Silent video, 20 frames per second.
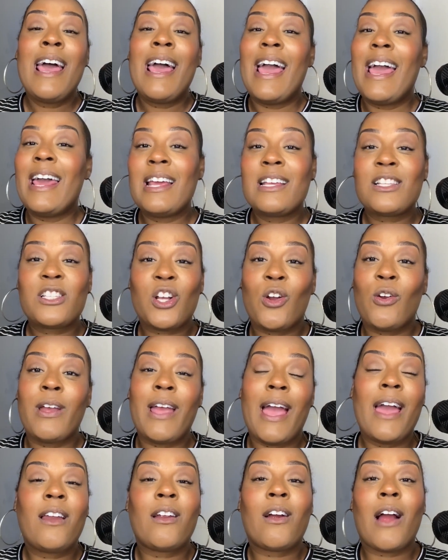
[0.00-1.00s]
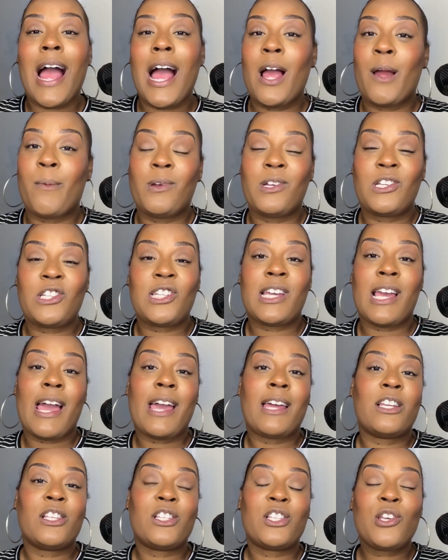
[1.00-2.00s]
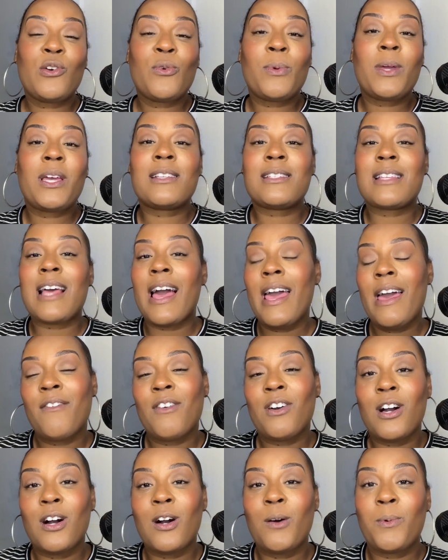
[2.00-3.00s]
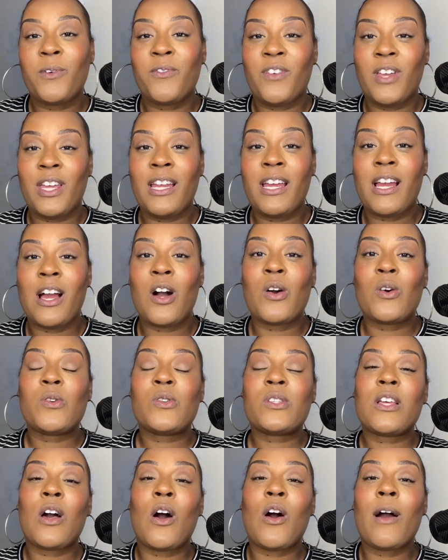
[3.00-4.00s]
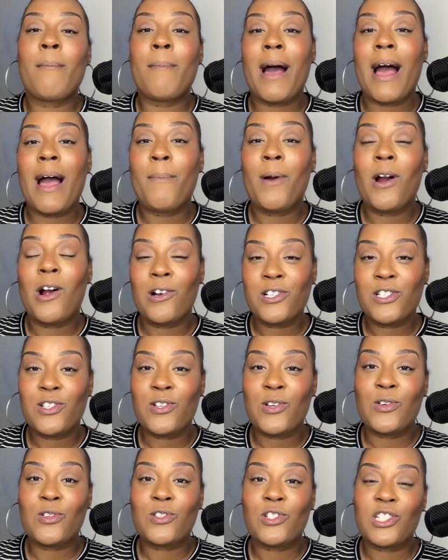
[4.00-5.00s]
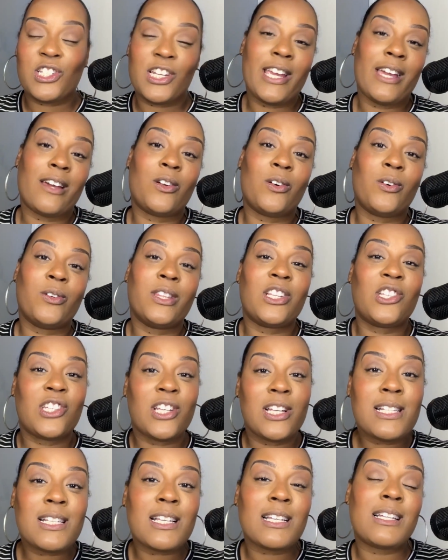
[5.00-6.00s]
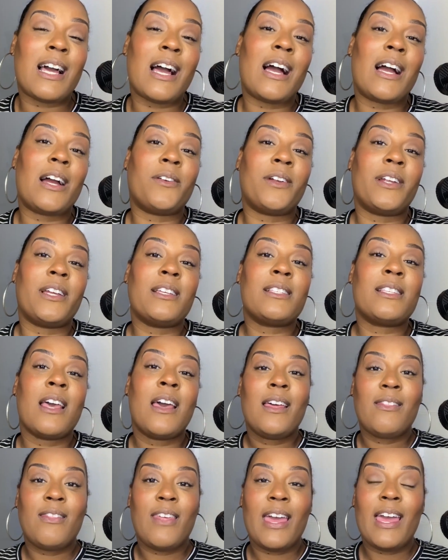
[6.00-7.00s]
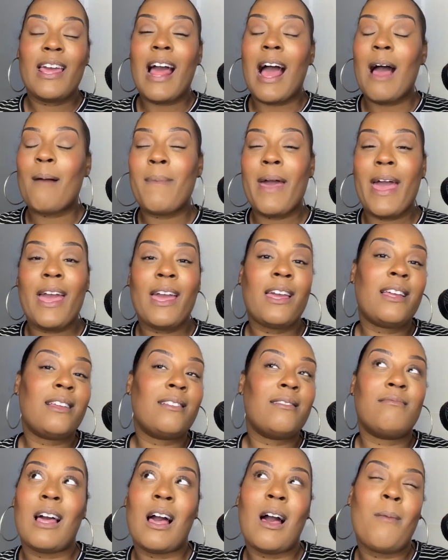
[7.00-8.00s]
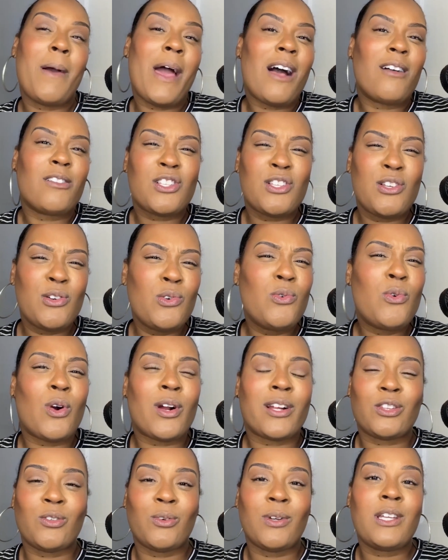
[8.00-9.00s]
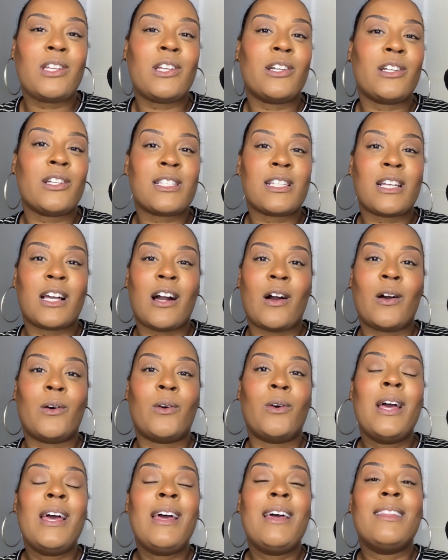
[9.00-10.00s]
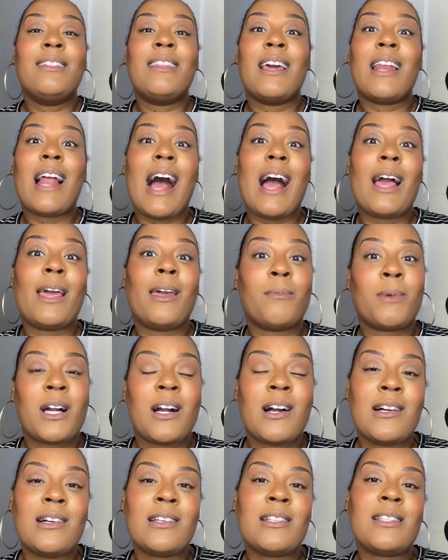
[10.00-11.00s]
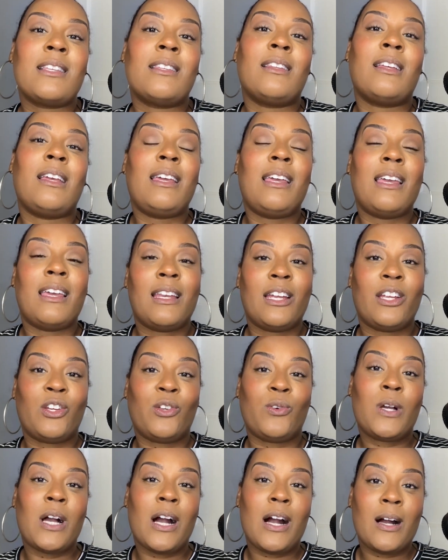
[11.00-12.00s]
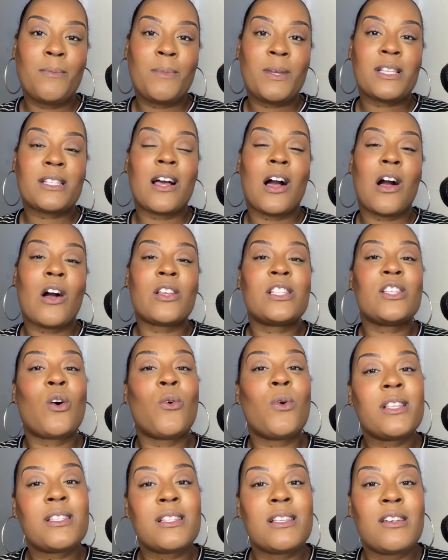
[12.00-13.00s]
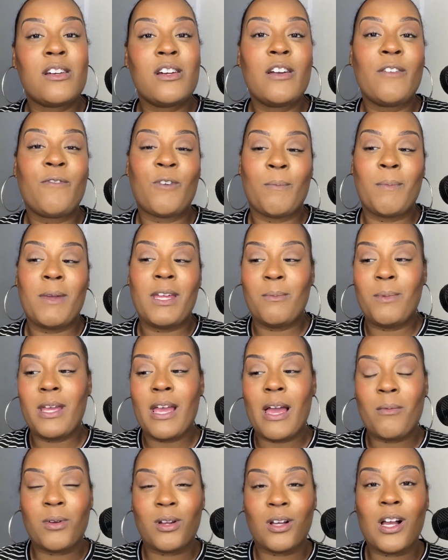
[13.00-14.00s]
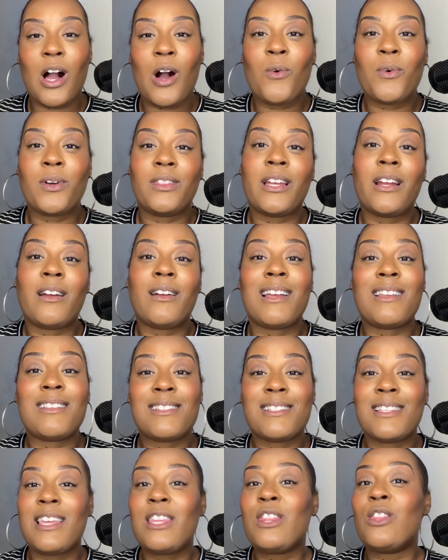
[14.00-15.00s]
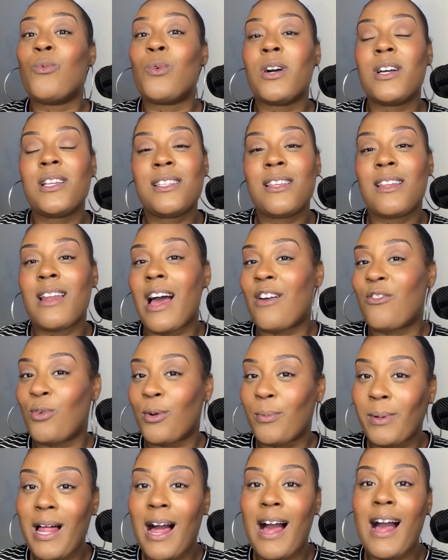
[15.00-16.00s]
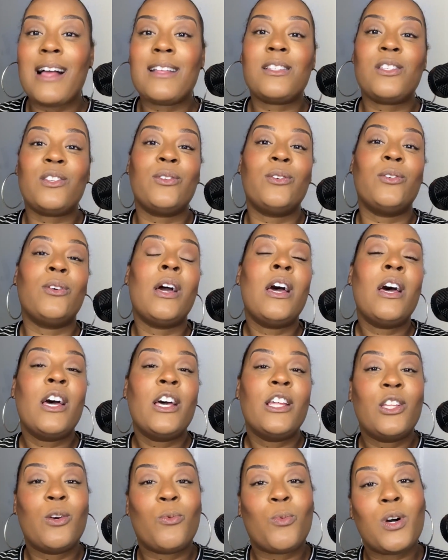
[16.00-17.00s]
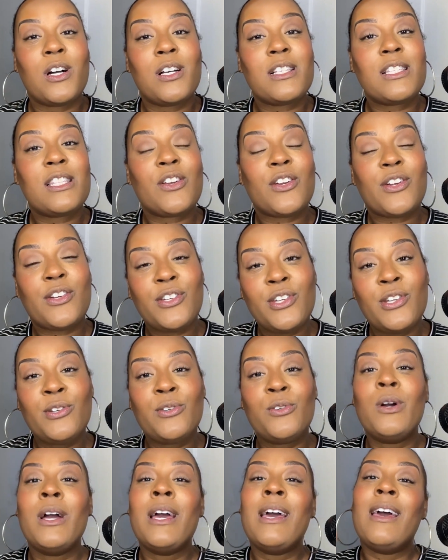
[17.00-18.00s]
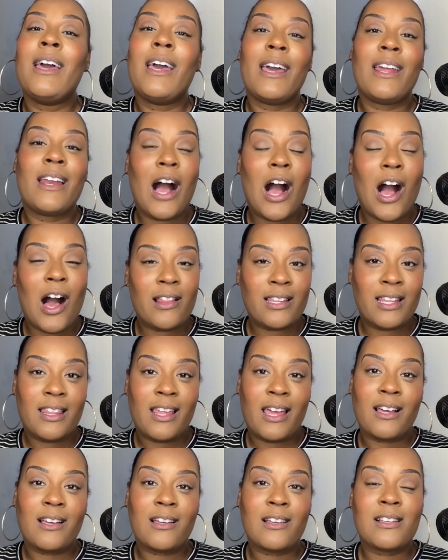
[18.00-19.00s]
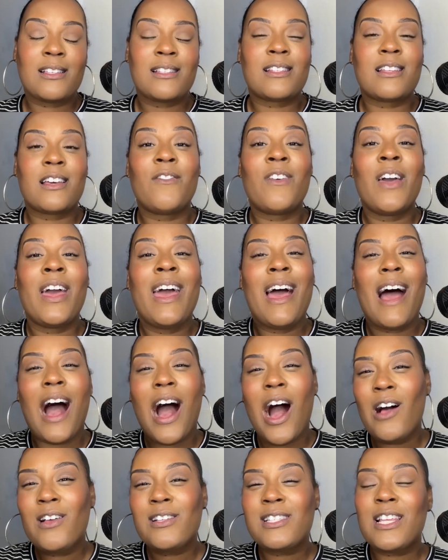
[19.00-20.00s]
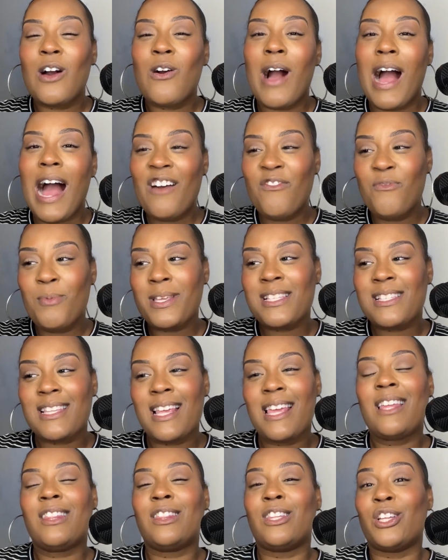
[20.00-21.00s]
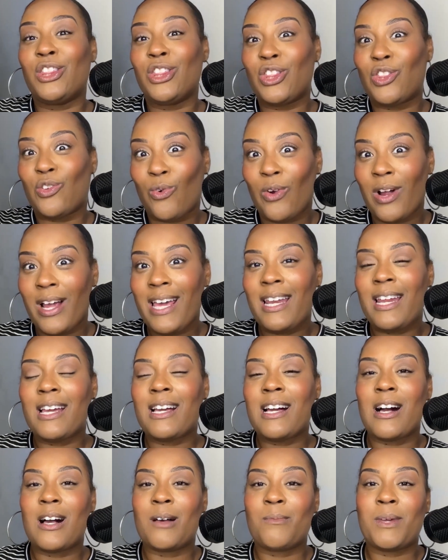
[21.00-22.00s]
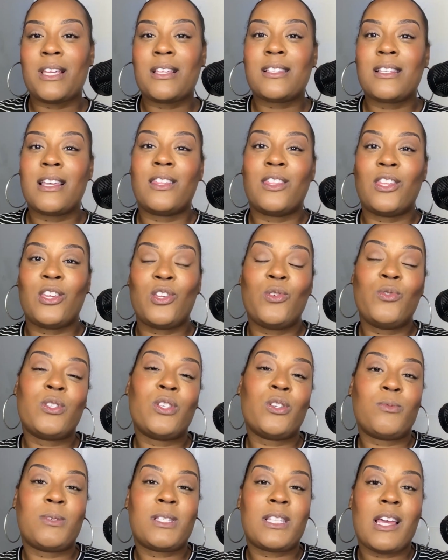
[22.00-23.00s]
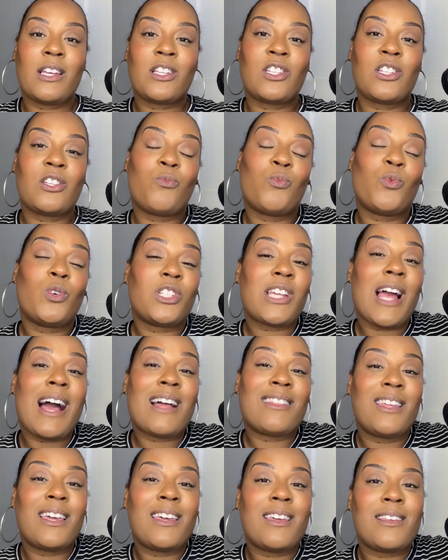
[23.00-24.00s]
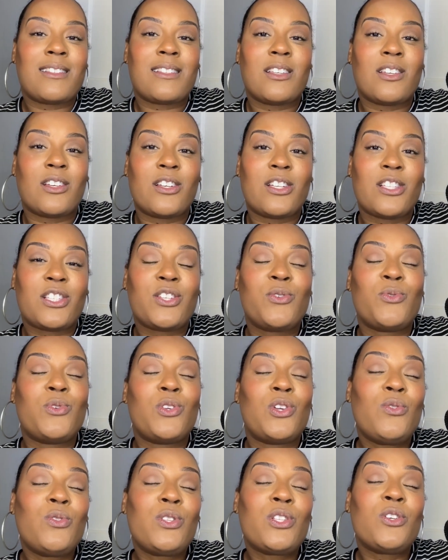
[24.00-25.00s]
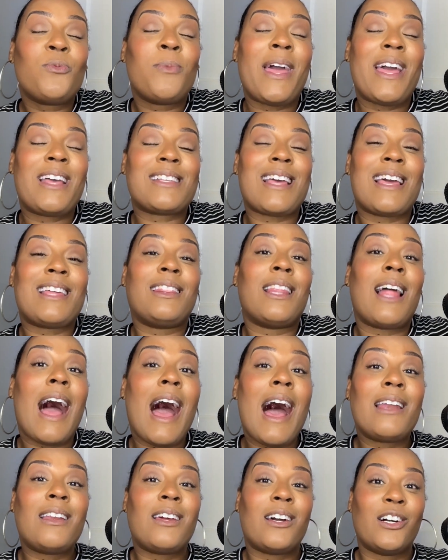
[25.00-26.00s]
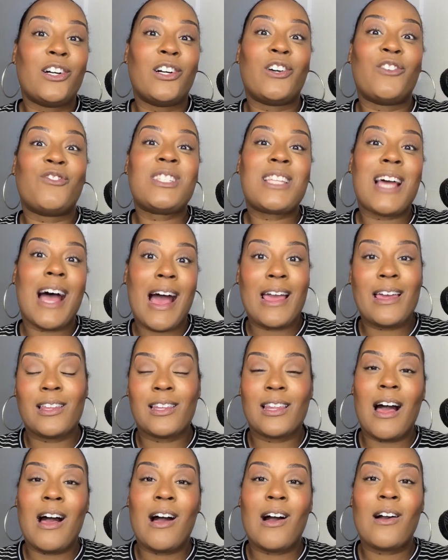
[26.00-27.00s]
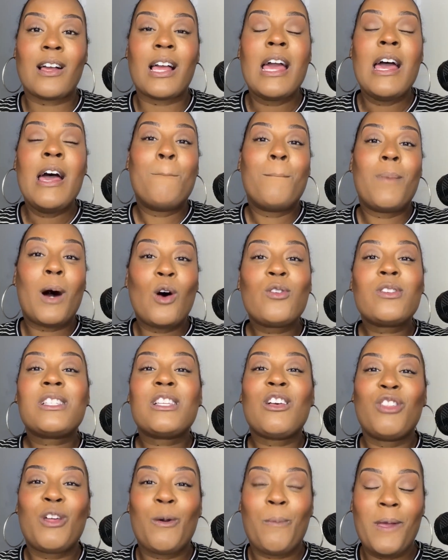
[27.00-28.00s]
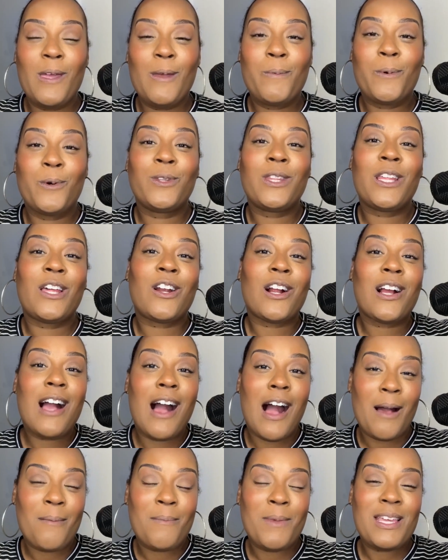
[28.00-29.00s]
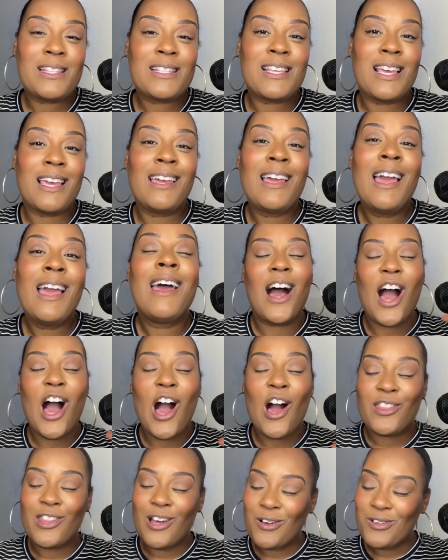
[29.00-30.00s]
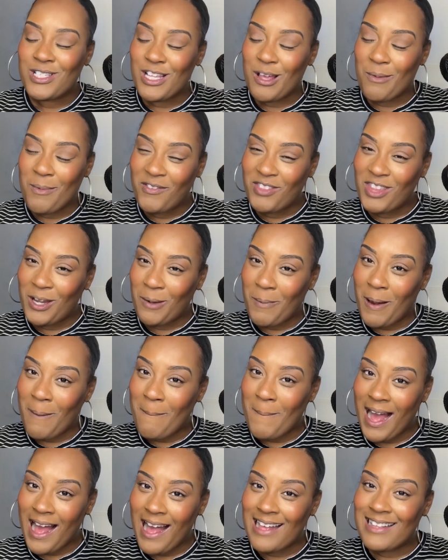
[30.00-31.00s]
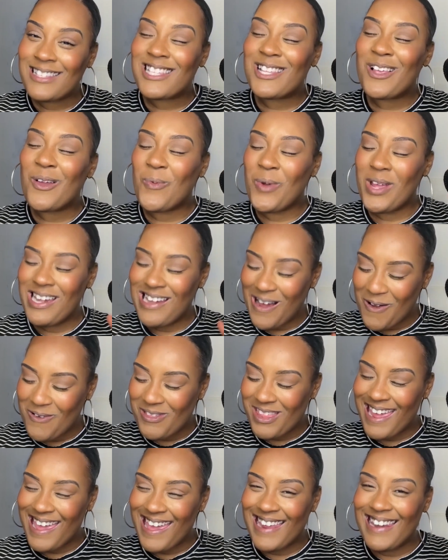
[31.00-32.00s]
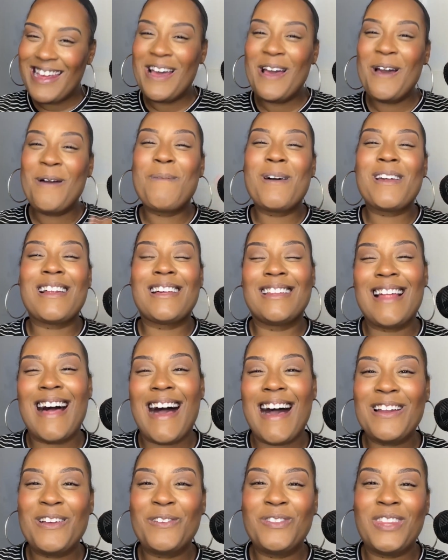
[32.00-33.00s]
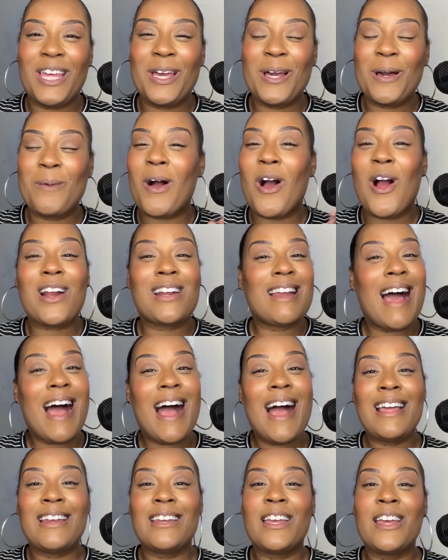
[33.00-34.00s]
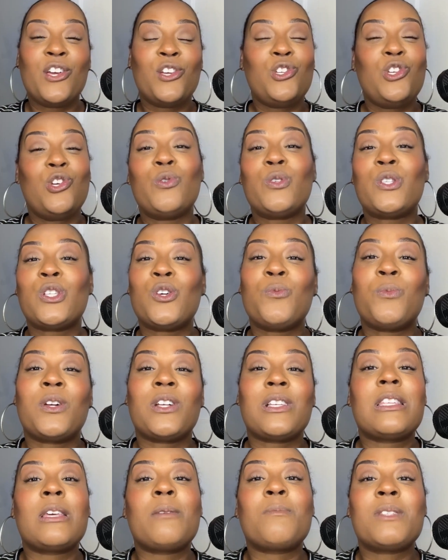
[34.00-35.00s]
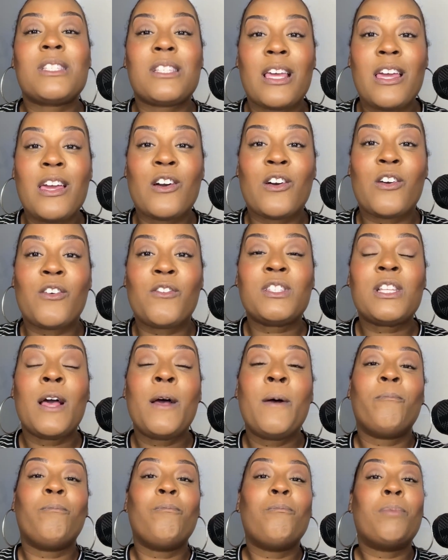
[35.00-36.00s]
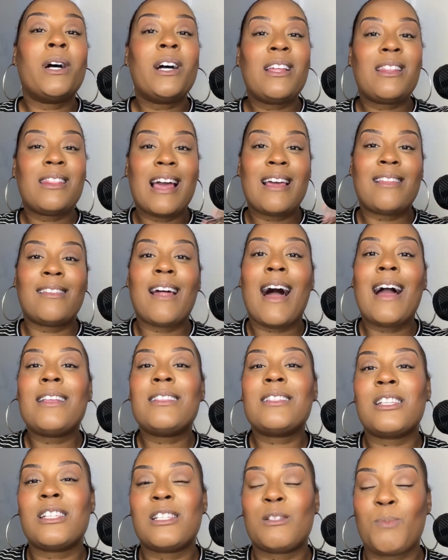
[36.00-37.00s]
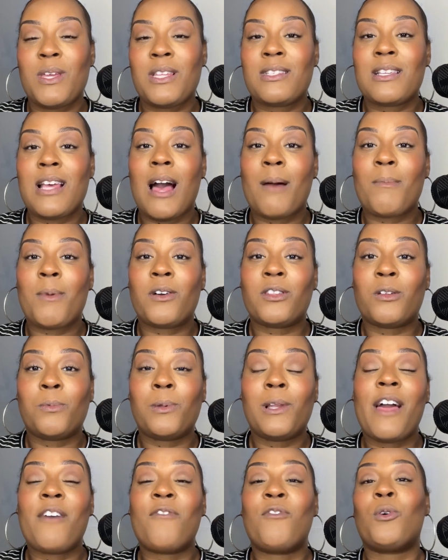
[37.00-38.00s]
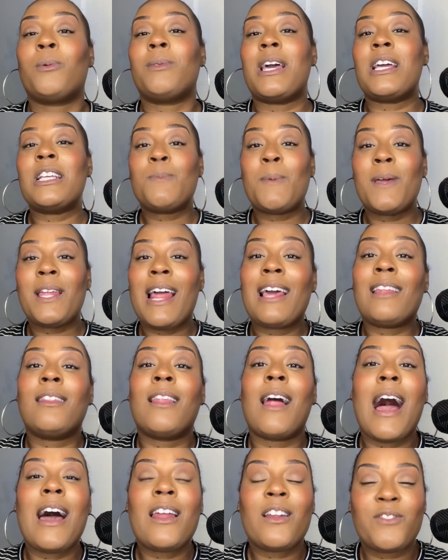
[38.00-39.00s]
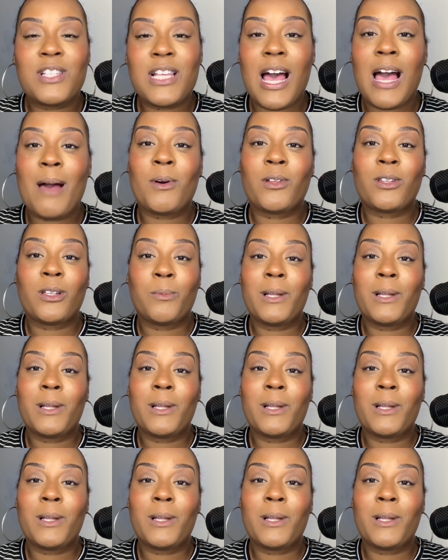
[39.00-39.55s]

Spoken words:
And as a creator, I appreciate it too because I have a couple videos on my personal channel, the Jessica Diaries, that I made about 2 or 3 years ago that I am constantly getting new comments on. So it's good for me to be able to go in there and see the ones that I replied to, the ones that are new, and all of that good stuff. Also, I've been seeing the threaded comments in the YouTube section, which I think is good too. YouTube has a lot of dialogue. Most of the people that are commenting, although some of them are bots, we know that, but a lot of them are not YouTubers themselves, but they like to spend time on the platform. They spend a lot of time on the